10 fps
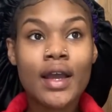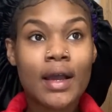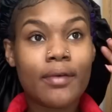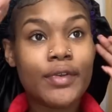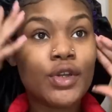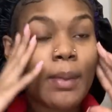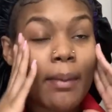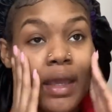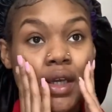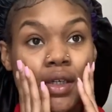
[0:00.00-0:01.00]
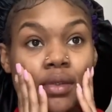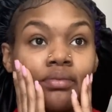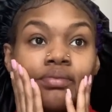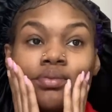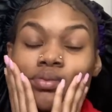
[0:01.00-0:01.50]
I'm finna do my makeup,
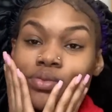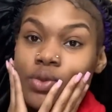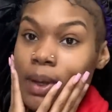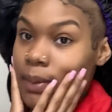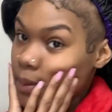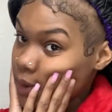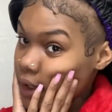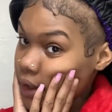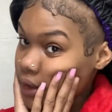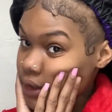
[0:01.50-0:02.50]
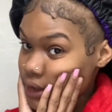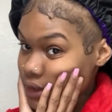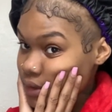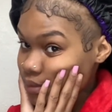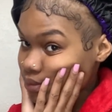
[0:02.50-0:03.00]
do my baby
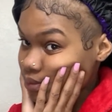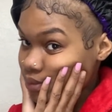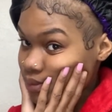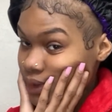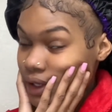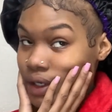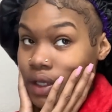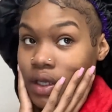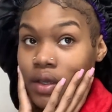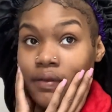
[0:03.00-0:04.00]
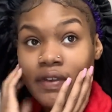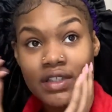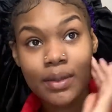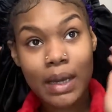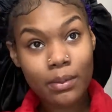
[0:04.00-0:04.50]
hairs, and then
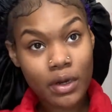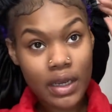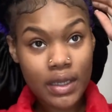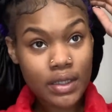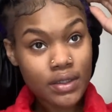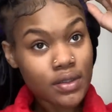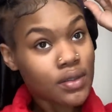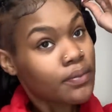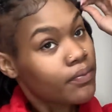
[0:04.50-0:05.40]
fix up my braids.